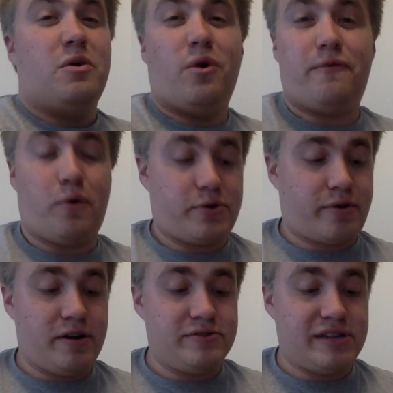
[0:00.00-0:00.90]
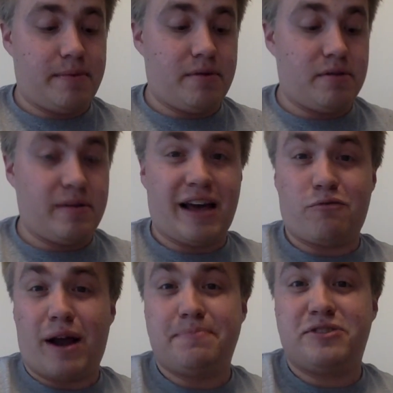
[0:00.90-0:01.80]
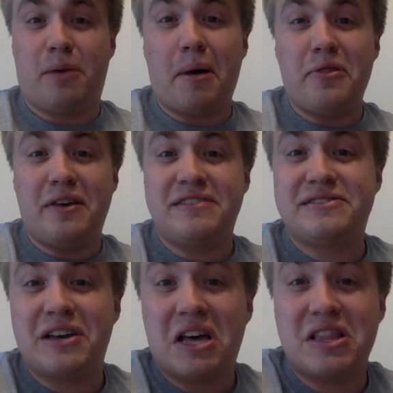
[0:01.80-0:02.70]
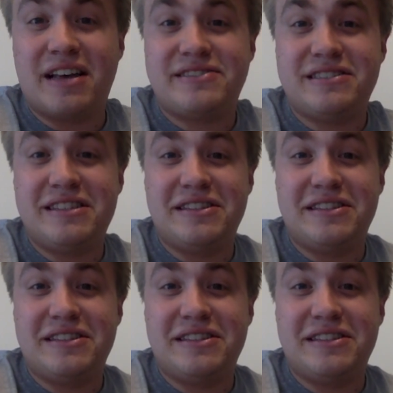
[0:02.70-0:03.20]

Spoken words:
Well, 4th graders, that wraps up this lesson,